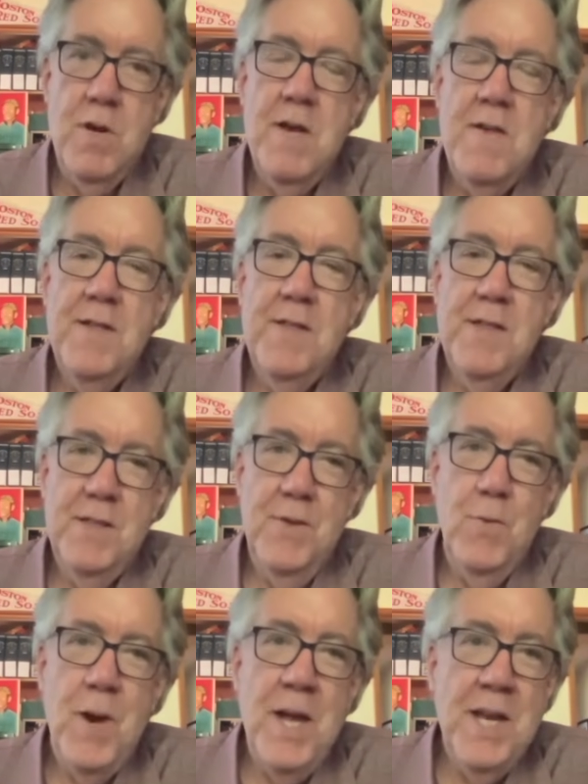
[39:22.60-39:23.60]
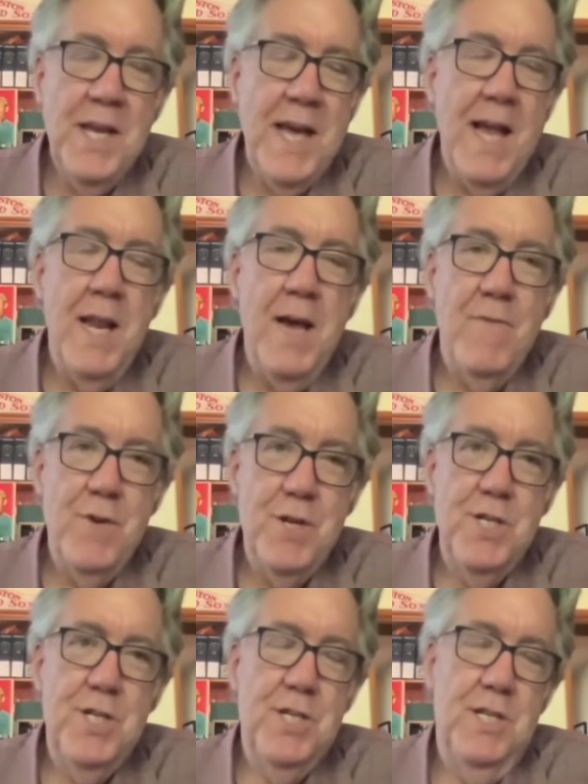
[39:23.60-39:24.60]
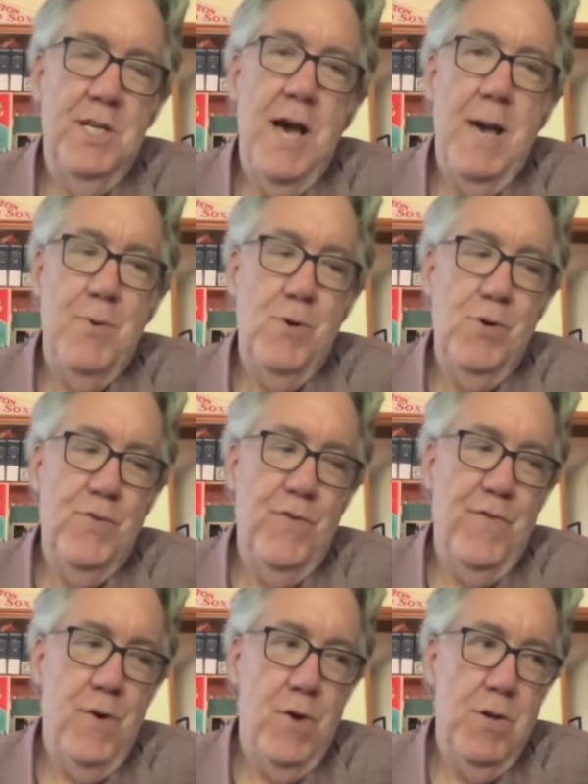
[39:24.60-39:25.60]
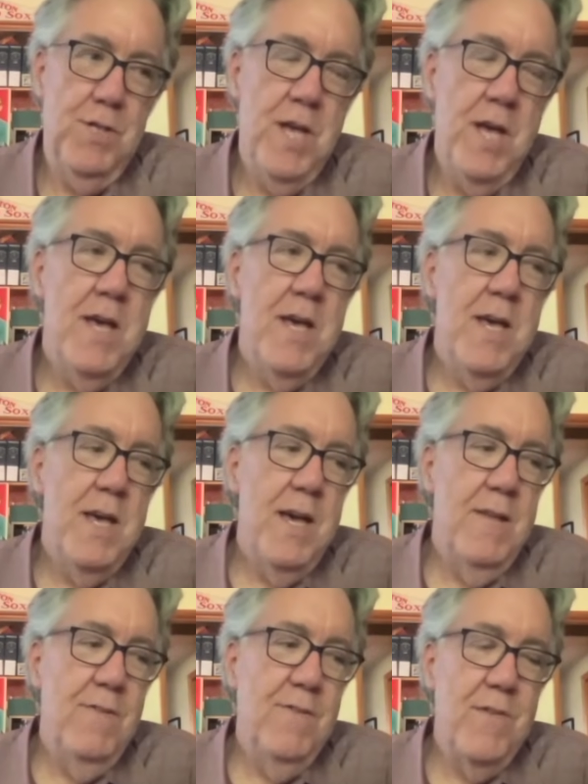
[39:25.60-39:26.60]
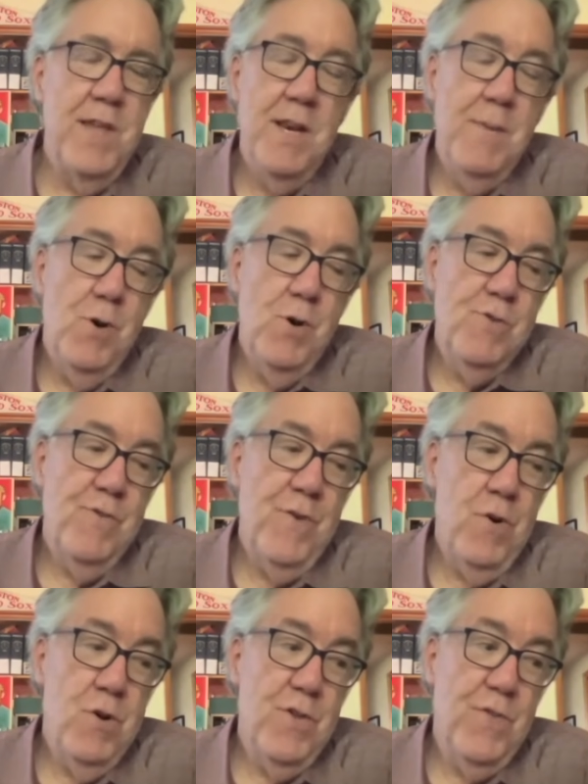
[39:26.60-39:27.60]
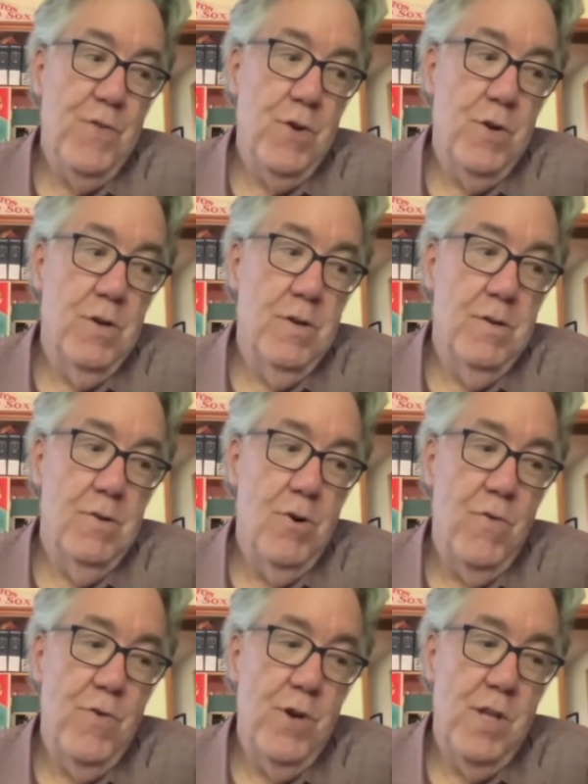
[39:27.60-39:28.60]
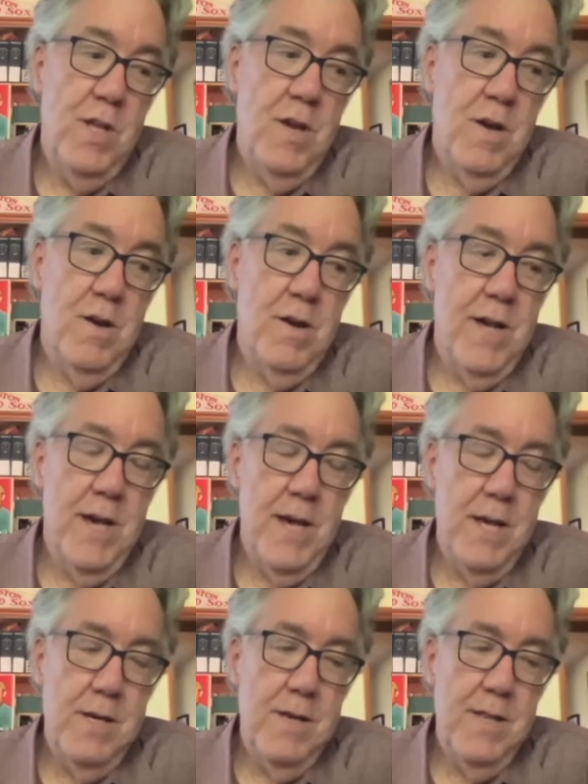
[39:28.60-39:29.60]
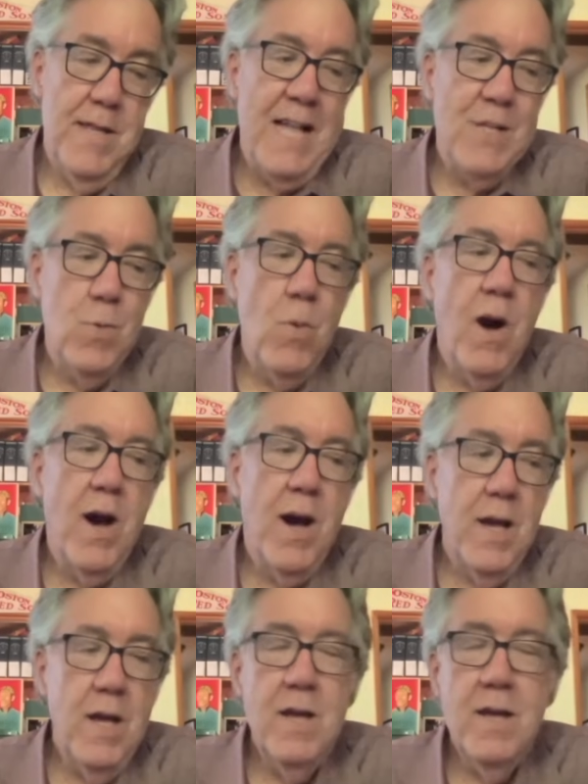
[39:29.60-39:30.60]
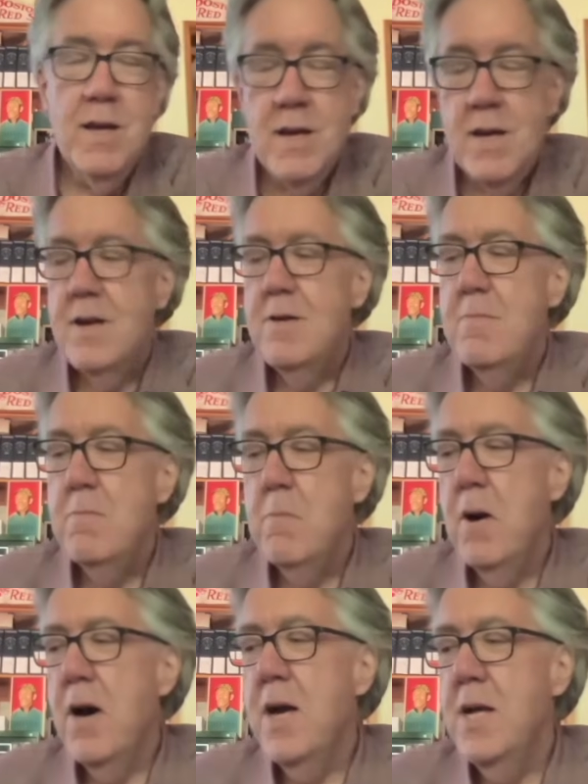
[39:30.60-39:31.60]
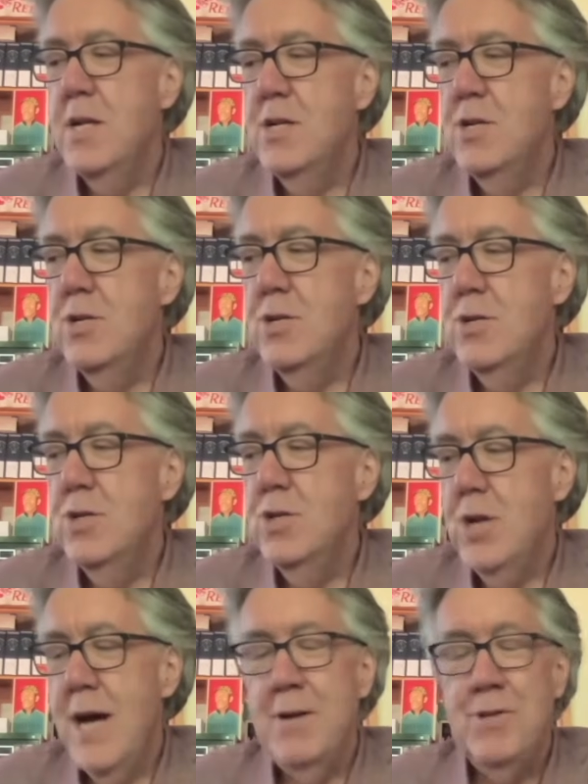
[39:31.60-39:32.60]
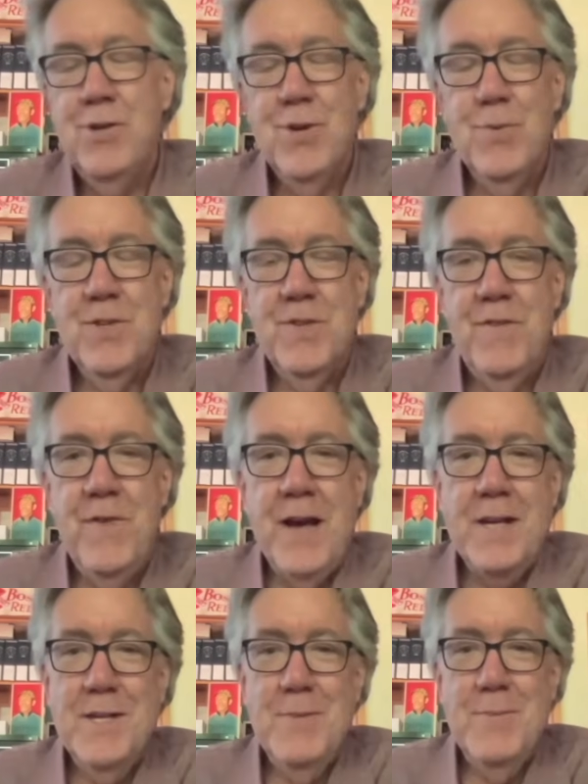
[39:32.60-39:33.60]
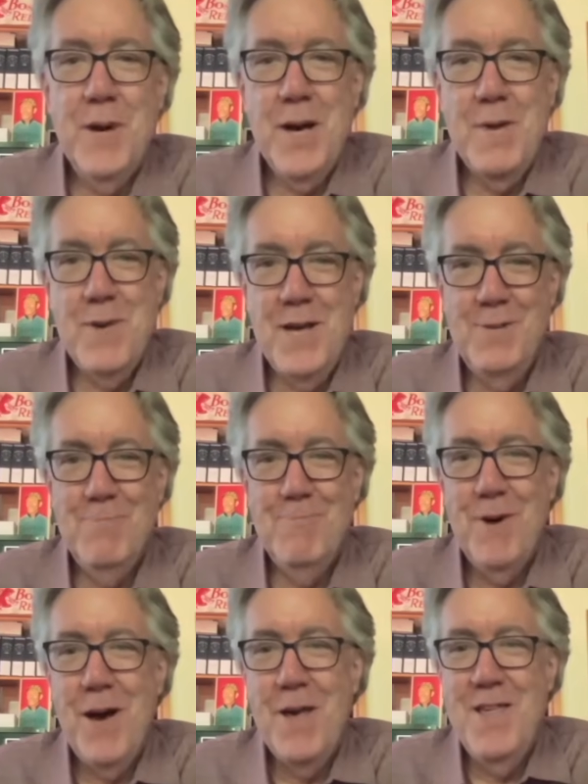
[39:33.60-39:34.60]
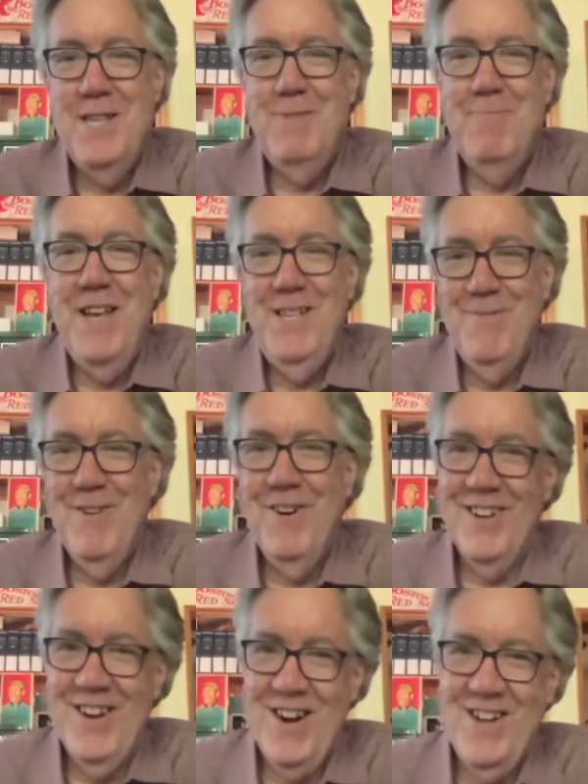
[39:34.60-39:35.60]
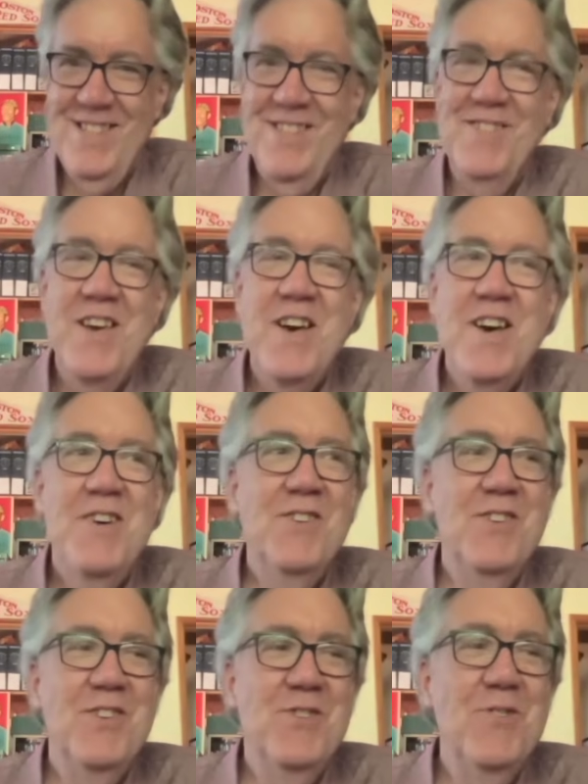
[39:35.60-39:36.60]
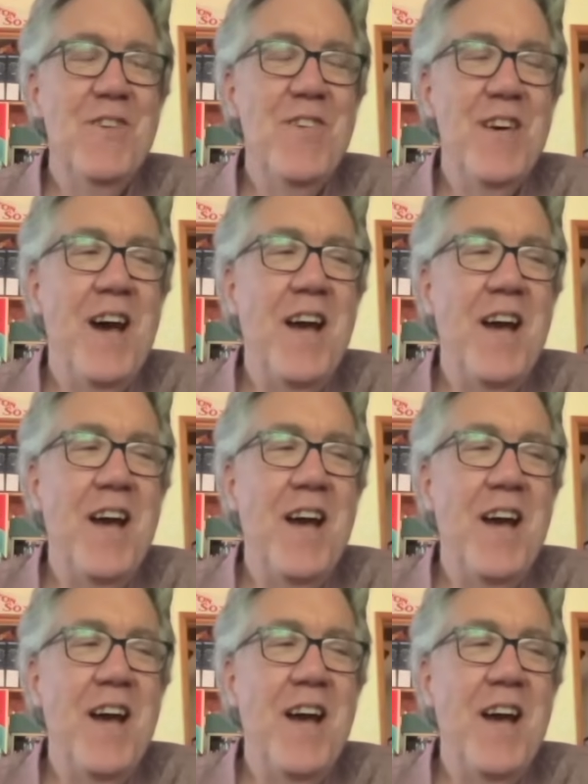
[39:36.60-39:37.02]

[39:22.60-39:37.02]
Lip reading: the way to get leverage is to not pose for photos. And so they didn't pose for photos for over a year, and that's why my childhood was affected by these baseball cards. There's a story that